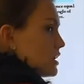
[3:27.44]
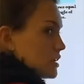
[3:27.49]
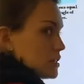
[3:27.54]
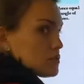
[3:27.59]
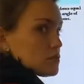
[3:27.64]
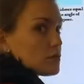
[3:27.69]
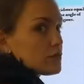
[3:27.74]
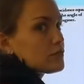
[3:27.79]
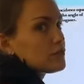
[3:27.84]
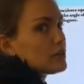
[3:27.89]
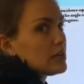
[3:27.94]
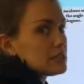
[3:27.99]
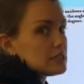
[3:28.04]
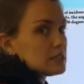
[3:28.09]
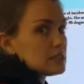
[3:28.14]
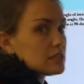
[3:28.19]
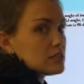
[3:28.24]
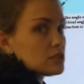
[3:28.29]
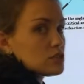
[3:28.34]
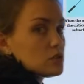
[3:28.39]
is
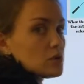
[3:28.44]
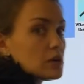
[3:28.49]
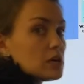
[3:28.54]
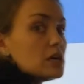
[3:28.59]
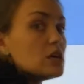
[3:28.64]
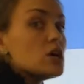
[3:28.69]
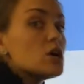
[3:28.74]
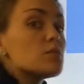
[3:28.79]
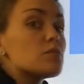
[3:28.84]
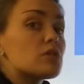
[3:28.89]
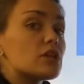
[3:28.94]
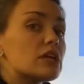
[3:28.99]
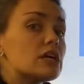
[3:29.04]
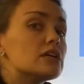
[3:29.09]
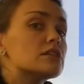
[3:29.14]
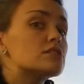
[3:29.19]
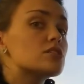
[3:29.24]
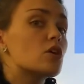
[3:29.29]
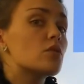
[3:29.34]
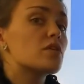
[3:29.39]
reflected into it.
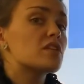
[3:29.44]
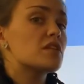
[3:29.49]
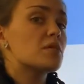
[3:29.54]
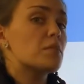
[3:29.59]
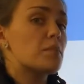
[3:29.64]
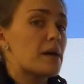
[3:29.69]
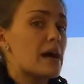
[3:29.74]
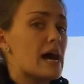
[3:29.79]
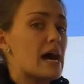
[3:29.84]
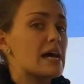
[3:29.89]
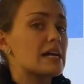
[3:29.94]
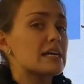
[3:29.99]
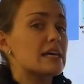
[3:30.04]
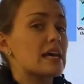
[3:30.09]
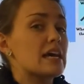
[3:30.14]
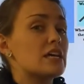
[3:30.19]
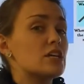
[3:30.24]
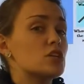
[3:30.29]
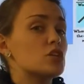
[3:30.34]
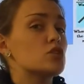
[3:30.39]
Please go in the back
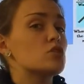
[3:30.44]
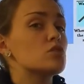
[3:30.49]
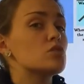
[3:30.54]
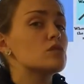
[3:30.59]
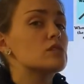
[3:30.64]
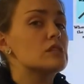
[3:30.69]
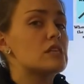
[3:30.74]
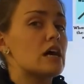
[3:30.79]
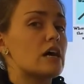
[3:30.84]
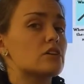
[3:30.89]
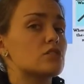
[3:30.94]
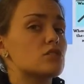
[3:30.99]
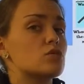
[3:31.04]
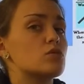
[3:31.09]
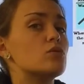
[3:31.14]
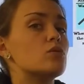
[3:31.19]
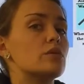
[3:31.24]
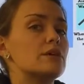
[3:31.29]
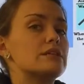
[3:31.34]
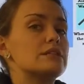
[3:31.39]
and use that
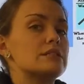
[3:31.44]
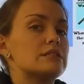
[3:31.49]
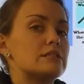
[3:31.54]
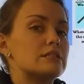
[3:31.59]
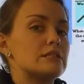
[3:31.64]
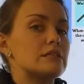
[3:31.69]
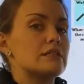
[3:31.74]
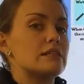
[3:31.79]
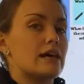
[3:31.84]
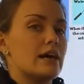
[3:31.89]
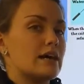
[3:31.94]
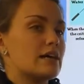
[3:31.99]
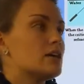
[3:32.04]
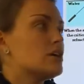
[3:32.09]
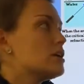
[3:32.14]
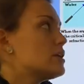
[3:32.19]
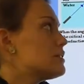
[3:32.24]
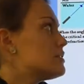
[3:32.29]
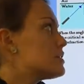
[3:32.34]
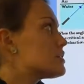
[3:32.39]
tool and see that.
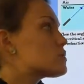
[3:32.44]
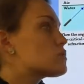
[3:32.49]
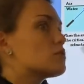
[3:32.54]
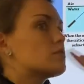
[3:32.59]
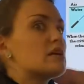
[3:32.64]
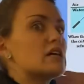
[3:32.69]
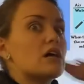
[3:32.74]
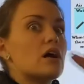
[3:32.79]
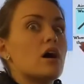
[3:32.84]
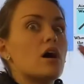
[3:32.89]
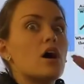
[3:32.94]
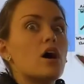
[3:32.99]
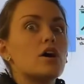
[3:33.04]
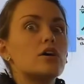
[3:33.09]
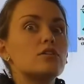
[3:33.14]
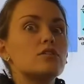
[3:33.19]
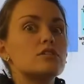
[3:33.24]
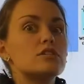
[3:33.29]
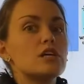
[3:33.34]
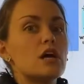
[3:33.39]
This will make
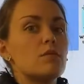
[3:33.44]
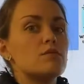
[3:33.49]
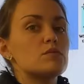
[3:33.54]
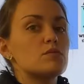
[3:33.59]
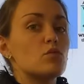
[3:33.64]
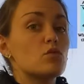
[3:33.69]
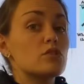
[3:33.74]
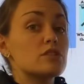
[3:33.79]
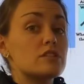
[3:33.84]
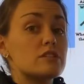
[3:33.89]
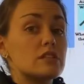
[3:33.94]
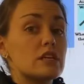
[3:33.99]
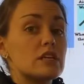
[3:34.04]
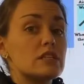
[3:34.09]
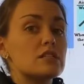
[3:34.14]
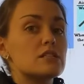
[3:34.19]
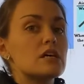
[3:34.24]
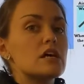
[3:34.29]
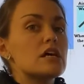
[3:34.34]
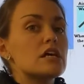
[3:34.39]
100 times more
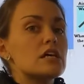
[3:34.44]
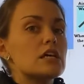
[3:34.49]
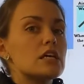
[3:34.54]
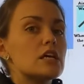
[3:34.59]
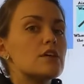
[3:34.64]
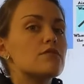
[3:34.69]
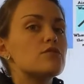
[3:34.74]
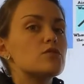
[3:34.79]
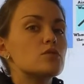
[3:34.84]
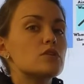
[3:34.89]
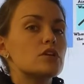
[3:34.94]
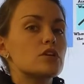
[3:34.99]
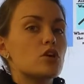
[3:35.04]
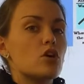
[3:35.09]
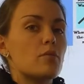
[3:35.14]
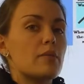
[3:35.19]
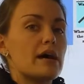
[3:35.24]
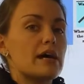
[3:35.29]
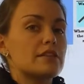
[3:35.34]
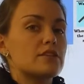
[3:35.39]
sense if you can
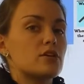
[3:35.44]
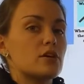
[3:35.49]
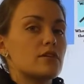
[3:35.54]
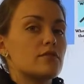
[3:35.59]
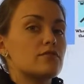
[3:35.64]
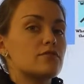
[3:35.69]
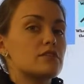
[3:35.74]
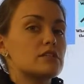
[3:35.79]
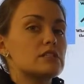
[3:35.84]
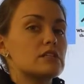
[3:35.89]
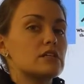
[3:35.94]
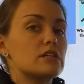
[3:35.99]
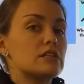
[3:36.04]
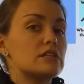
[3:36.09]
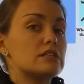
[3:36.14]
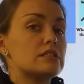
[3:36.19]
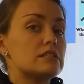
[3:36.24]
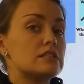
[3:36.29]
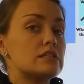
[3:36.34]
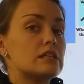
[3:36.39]
go back there and physically
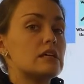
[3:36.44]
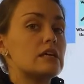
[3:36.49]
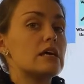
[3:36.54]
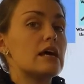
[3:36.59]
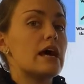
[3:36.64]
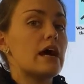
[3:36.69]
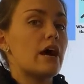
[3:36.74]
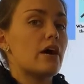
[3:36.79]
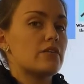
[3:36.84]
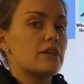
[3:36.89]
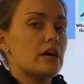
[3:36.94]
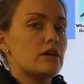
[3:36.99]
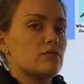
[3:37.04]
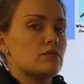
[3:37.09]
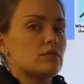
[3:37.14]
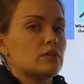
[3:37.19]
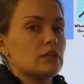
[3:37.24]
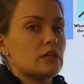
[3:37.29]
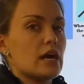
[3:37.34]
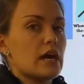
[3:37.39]
see how
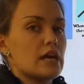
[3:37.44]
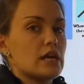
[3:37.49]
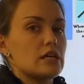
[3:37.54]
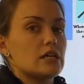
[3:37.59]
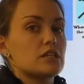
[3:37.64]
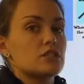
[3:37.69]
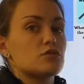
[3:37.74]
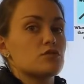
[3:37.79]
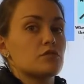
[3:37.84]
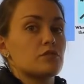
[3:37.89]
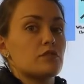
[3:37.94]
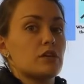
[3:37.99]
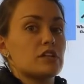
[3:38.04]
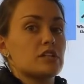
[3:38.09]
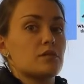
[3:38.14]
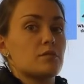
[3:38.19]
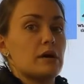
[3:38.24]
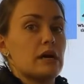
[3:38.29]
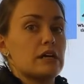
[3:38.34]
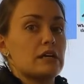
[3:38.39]
that light gets
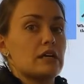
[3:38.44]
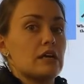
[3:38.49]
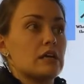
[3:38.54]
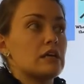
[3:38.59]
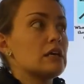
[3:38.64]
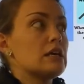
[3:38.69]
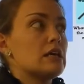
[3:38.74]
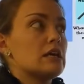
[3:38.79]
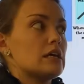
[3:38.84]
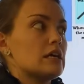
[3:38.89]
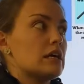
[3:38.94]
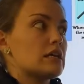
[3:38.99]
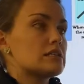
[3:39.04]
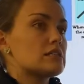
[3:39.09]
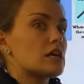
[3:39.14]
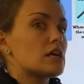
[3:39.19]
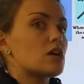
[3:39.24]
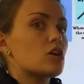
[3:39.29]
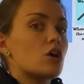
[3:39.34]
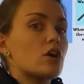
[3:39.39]
reflected back in. It's
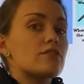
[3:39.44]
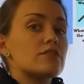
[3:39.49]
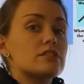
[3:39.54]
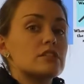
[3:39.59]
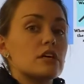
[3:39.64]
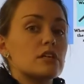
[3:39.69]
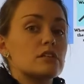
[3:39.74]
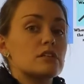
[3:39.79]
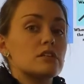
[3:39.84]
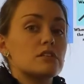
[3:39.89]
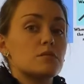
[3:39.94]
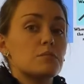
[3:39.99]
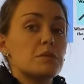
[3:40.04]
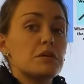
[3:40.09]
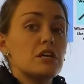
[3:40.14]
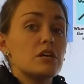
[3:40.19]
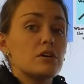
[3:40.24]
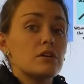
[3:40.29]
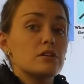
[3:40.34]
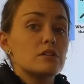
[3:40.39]
like it all of a sudden
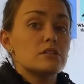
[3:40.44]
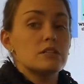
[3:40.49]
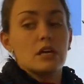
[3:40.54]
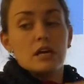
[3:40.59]
disappears